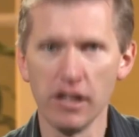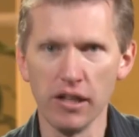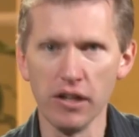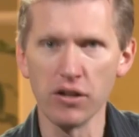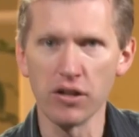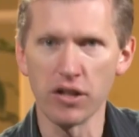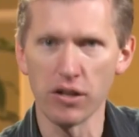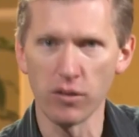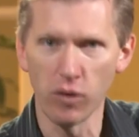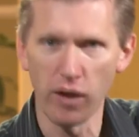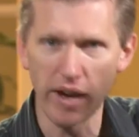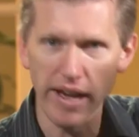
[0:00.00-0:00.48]

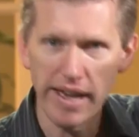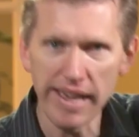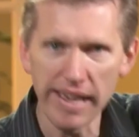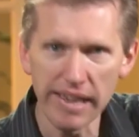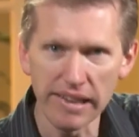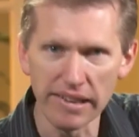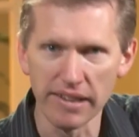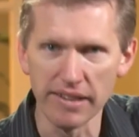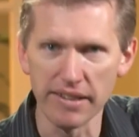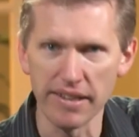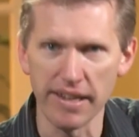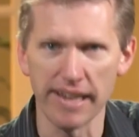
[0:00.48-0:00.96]
Look at what
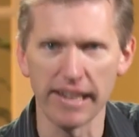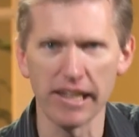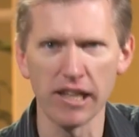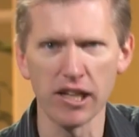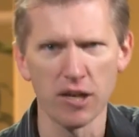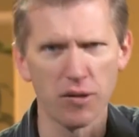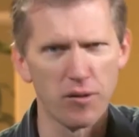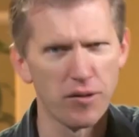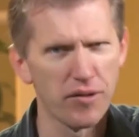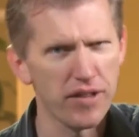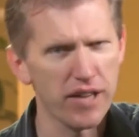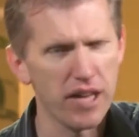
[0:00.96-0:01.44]
Hitler did.
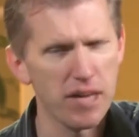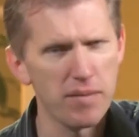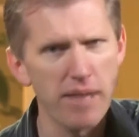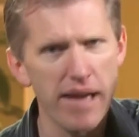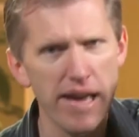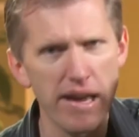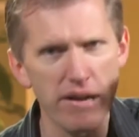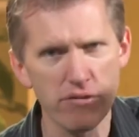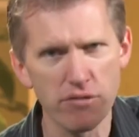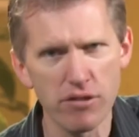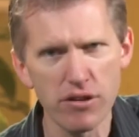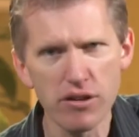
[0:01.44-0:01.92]
Look at what the
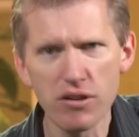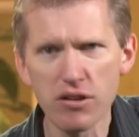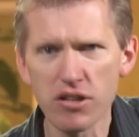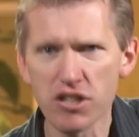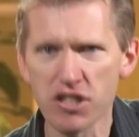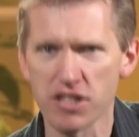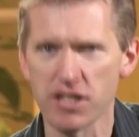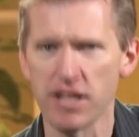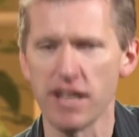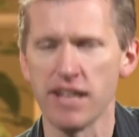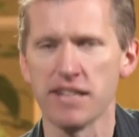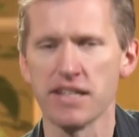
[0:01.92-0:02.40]
Khmer
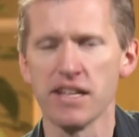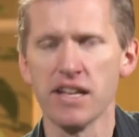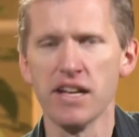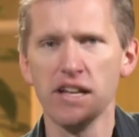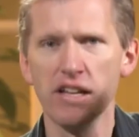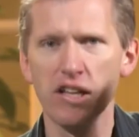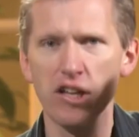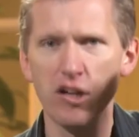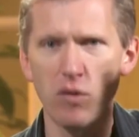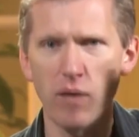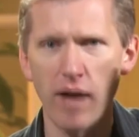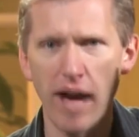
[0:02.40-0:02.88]
Rouge did.
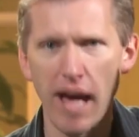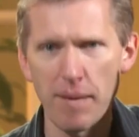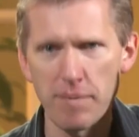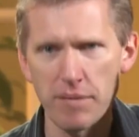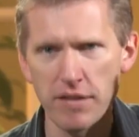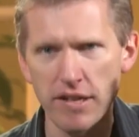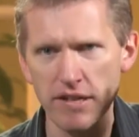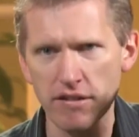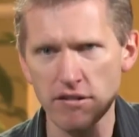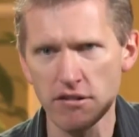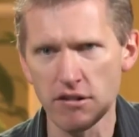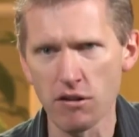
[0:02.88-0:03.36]
Look at what
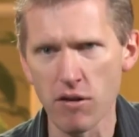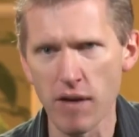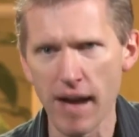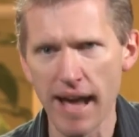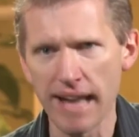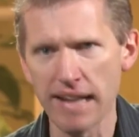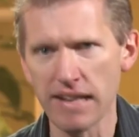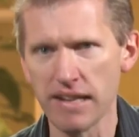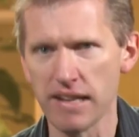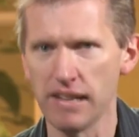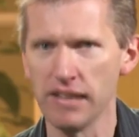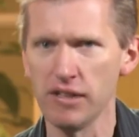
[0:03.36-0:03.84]
happened in
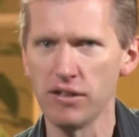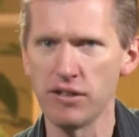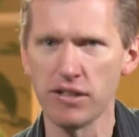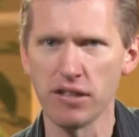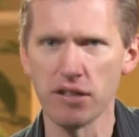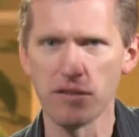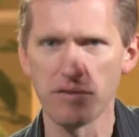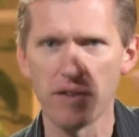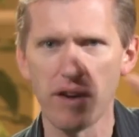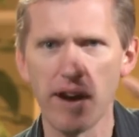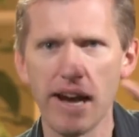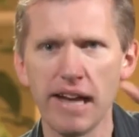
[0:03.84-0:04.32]
Rwanda. Look at
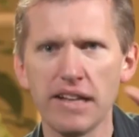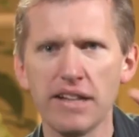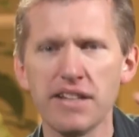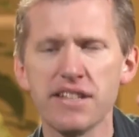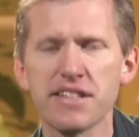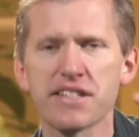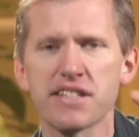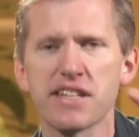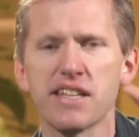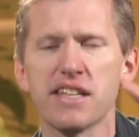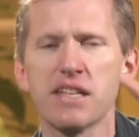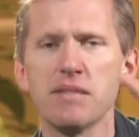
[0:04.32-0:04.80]
the
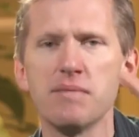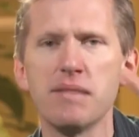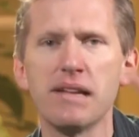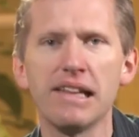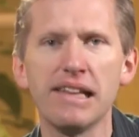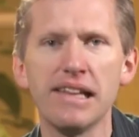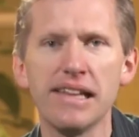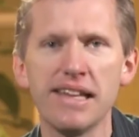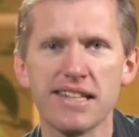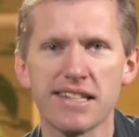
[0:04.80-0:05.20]
violence in the Middle